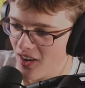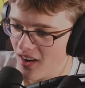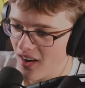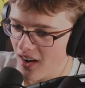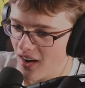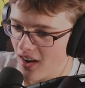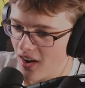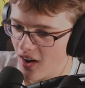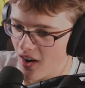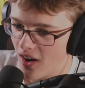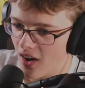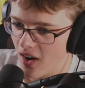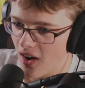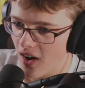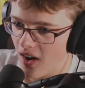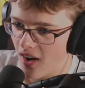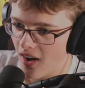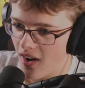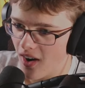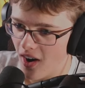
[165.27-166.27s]
Digitally
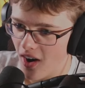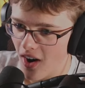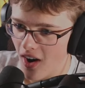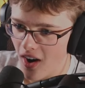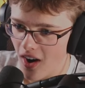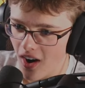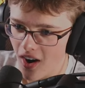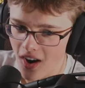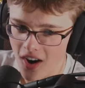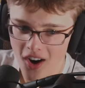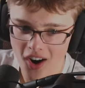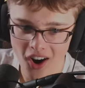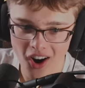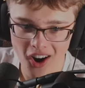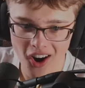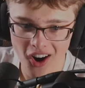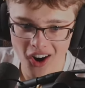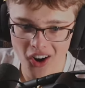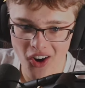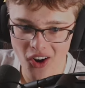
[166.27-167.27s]
pre-order Call of Duty
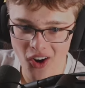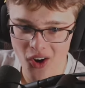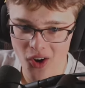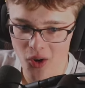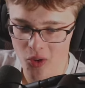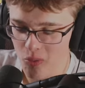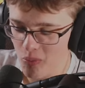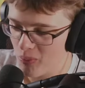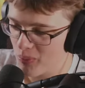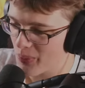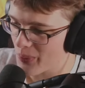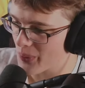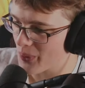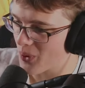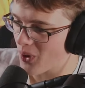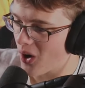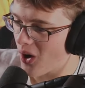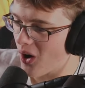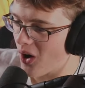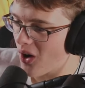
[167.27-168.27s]
Vanguard and instantly
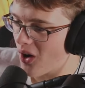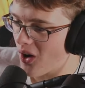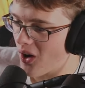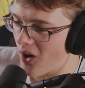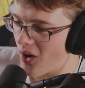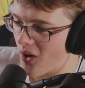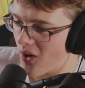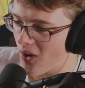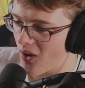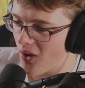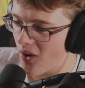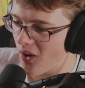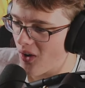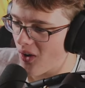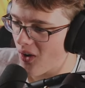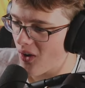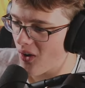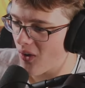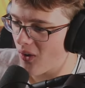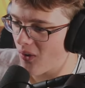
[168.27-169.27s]
Bro. get the Ghost of
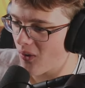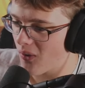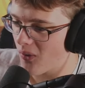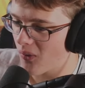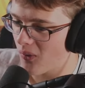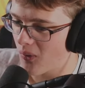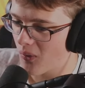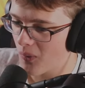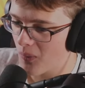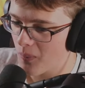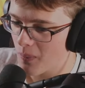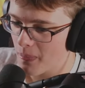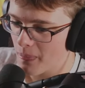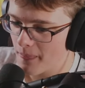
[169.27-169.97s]
War Ultra skin.